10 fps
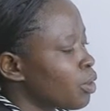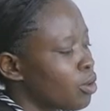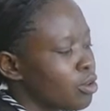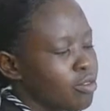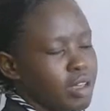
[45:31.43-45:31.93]

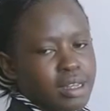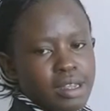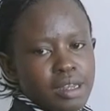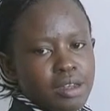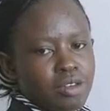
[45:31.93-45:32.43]

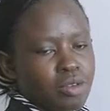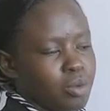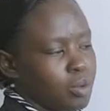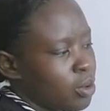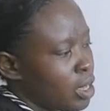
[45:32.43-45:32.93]
converted
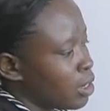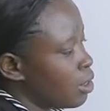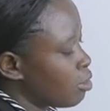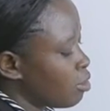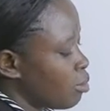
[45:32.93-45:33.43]
to a
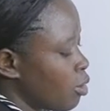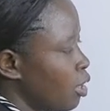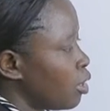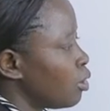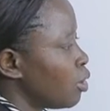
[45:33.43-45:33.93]
decimal